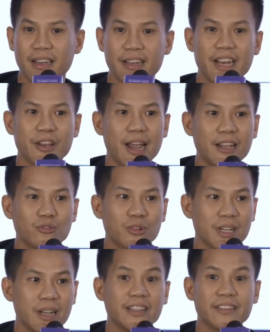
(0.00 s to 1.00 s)
then you
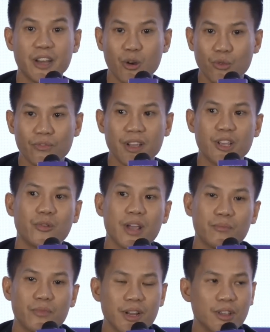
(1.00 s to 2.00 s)
actually, as a novice, you
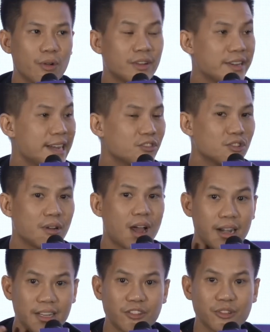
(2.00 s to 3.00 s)
can bring your international
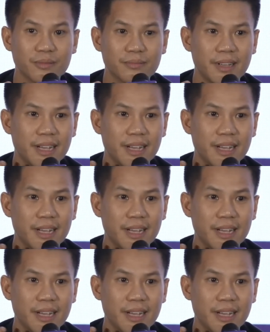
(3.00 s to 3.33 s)
knowledge